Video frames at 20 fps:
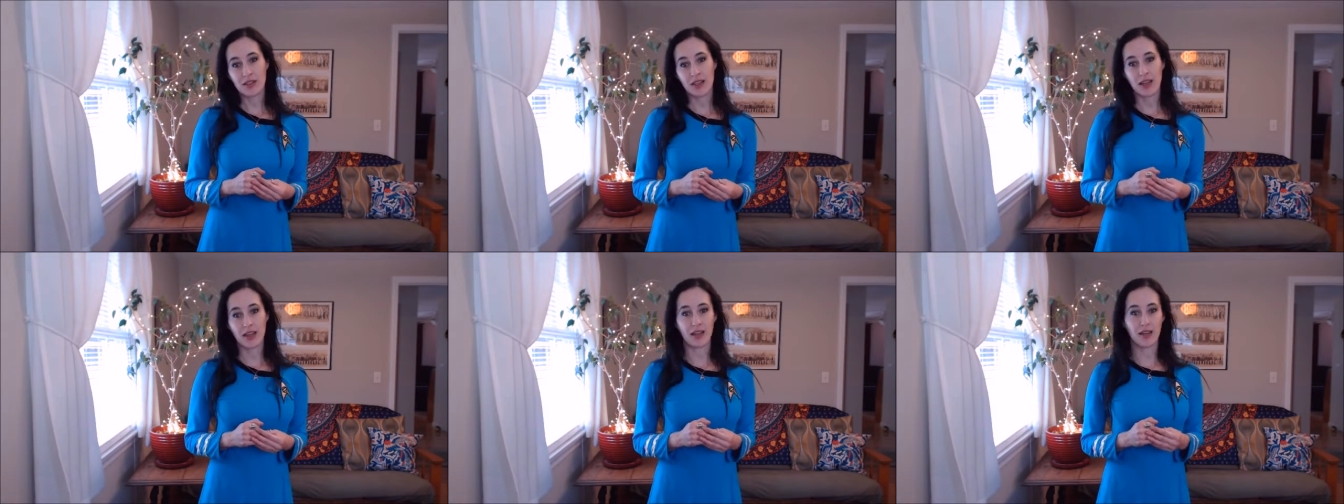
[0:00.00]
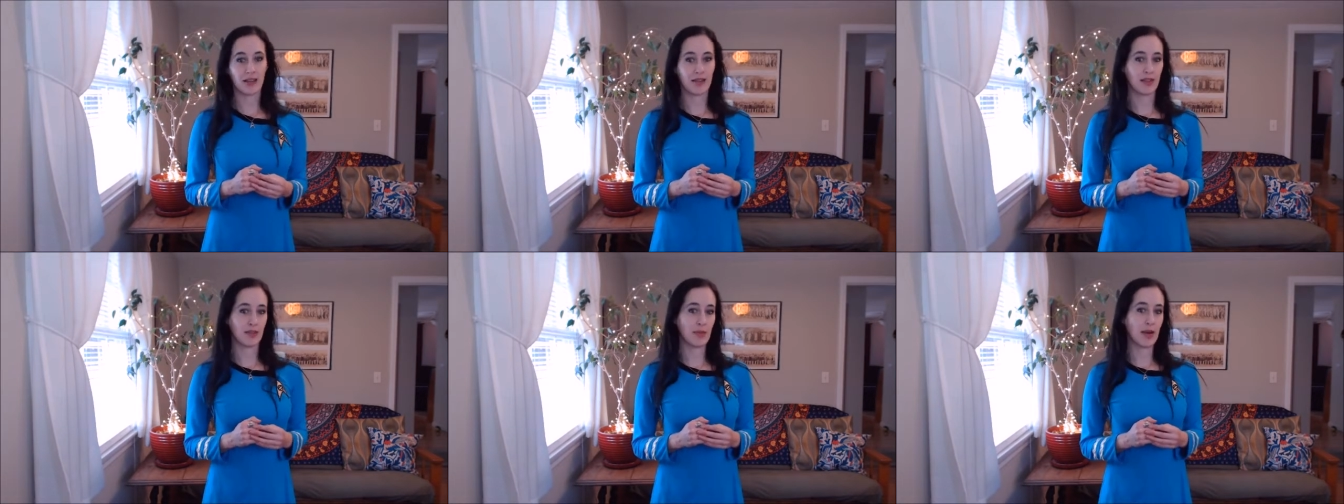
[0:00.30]

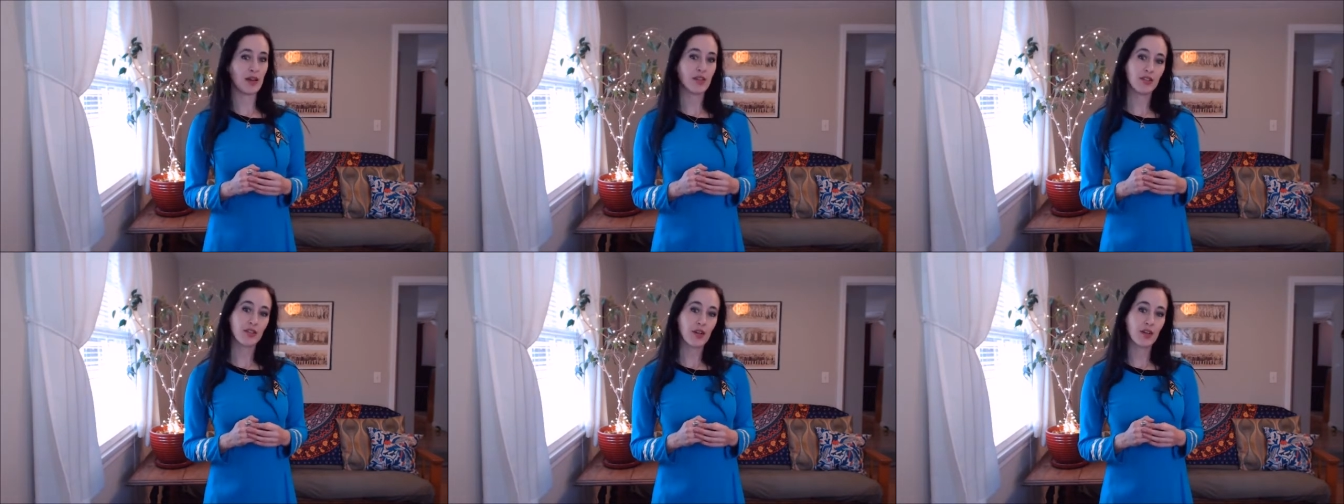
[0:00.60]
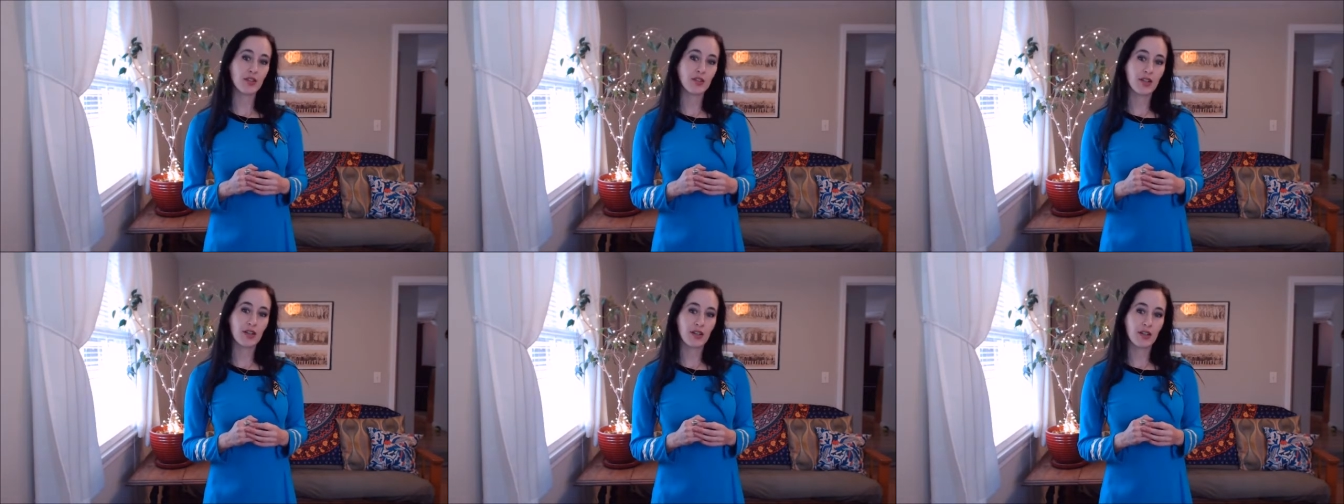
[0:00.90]
and my Star
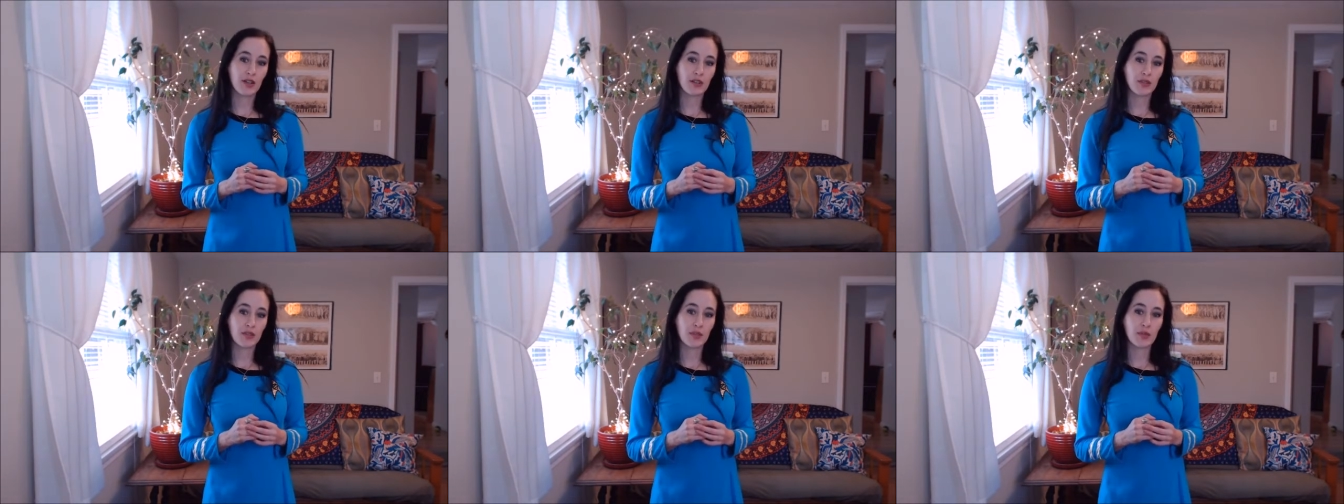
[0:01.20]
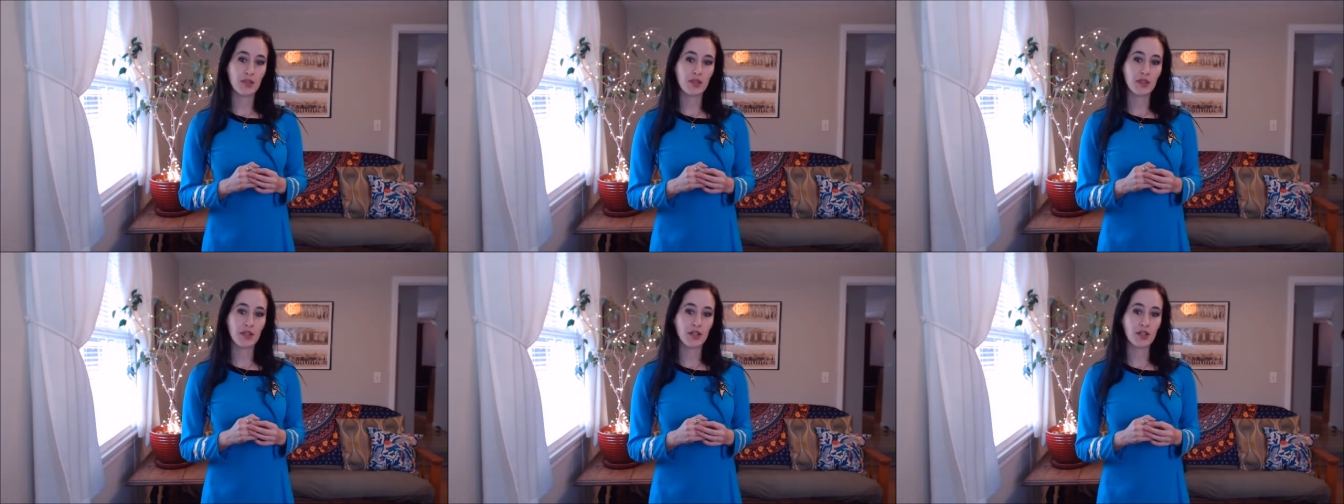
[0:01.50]
Trek costume
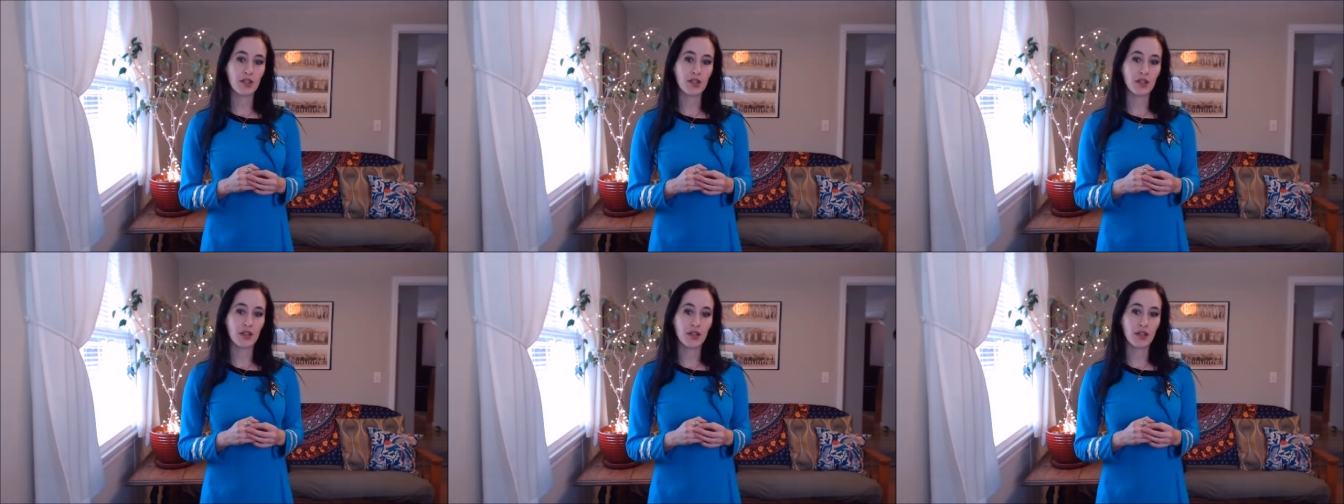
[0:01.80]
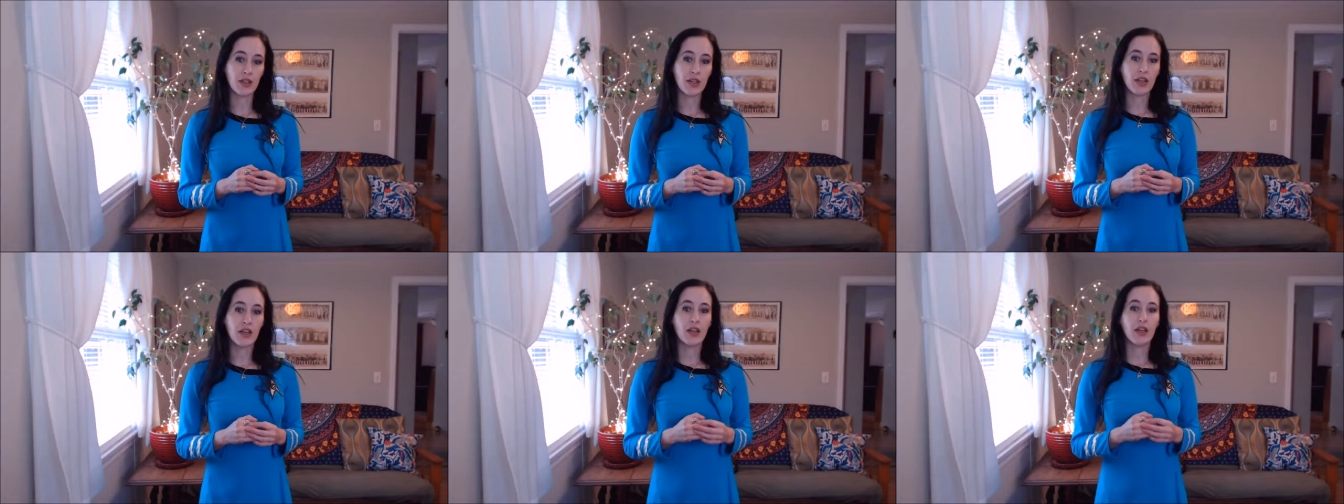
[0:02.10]
addiction
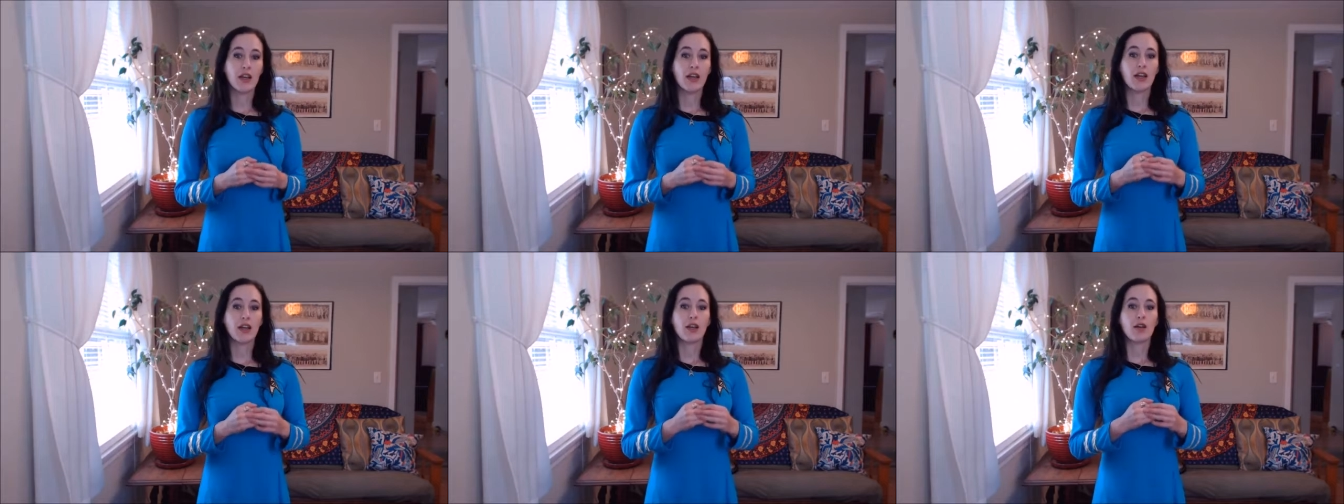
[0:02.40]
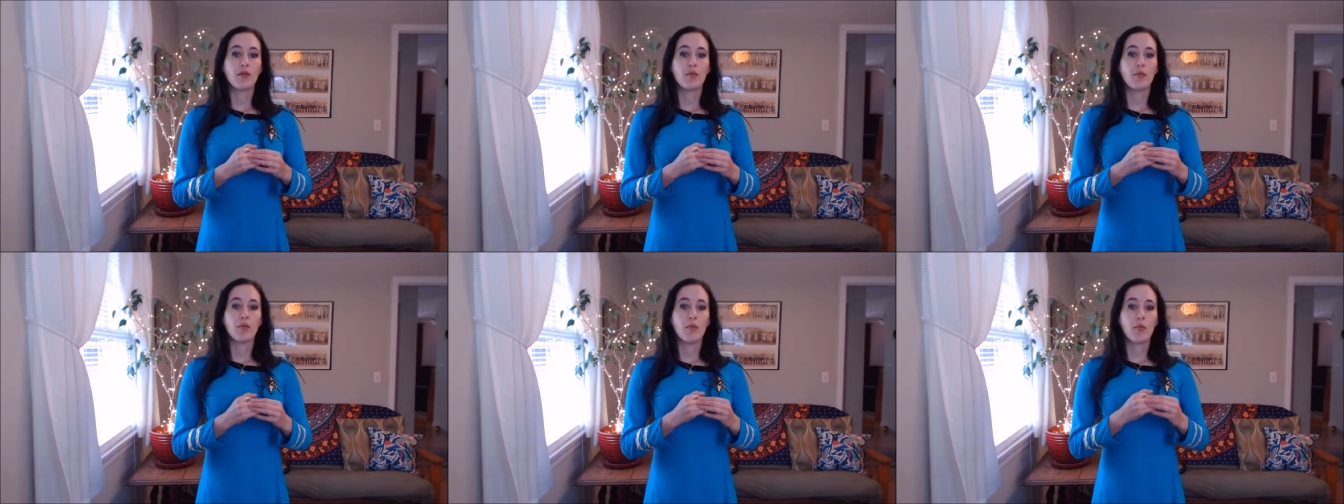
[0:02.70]

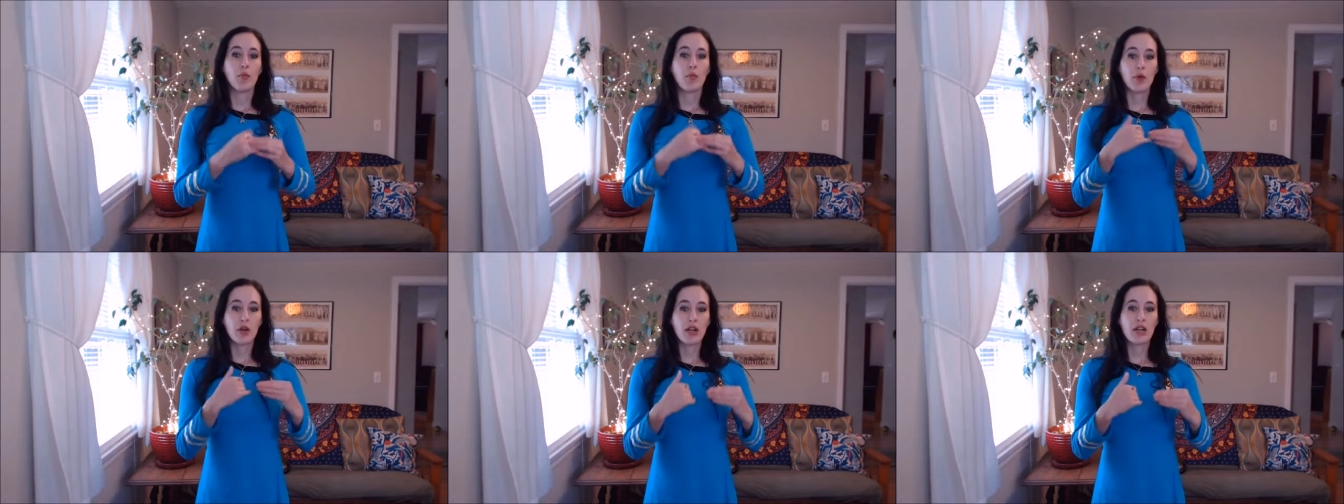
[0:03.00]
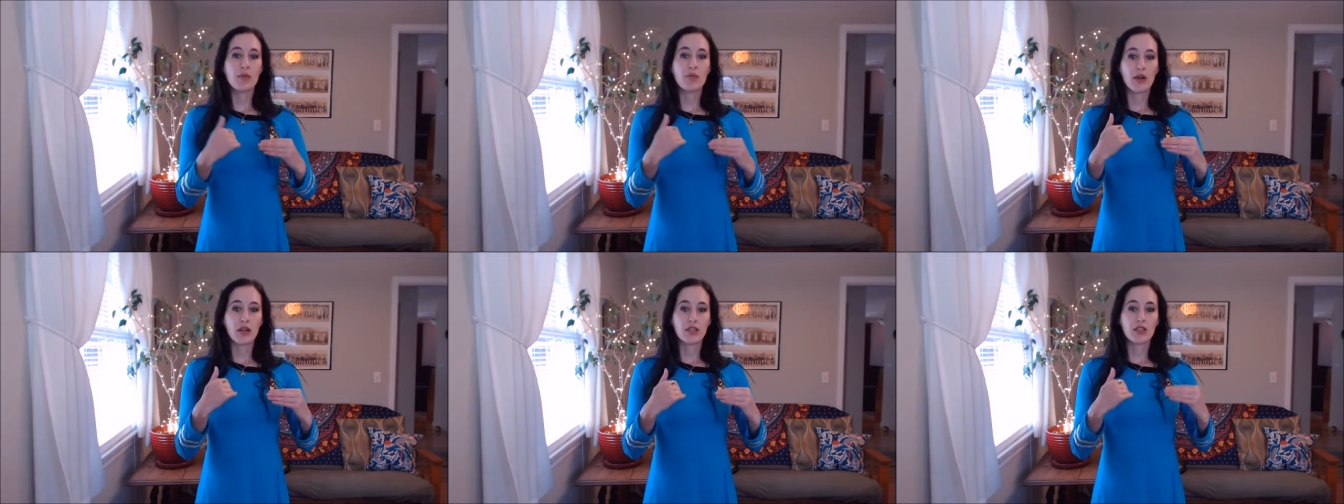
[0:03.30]
pretty
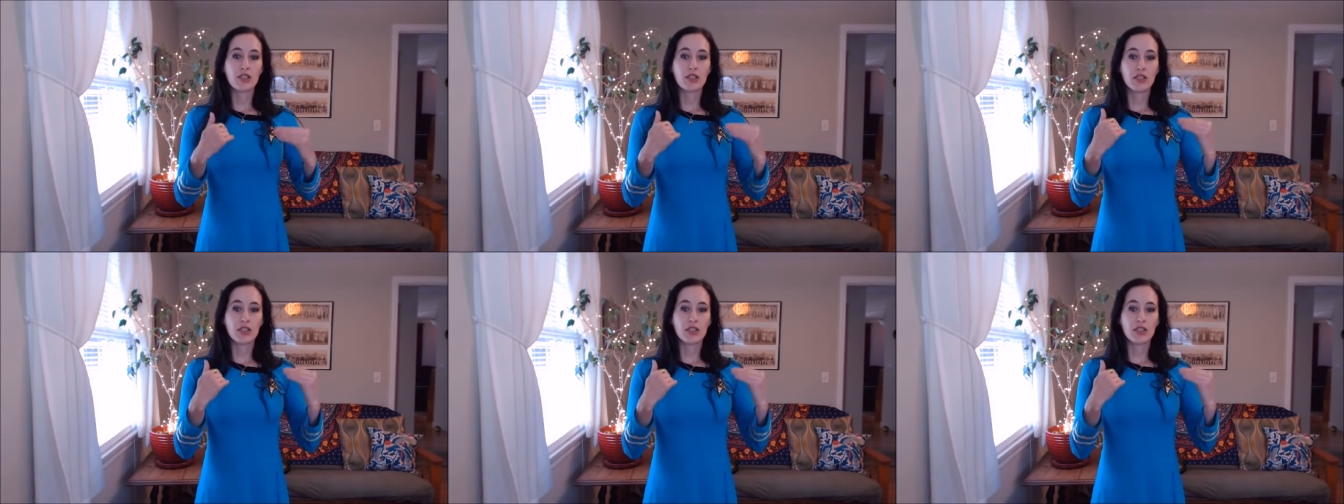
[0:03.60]
much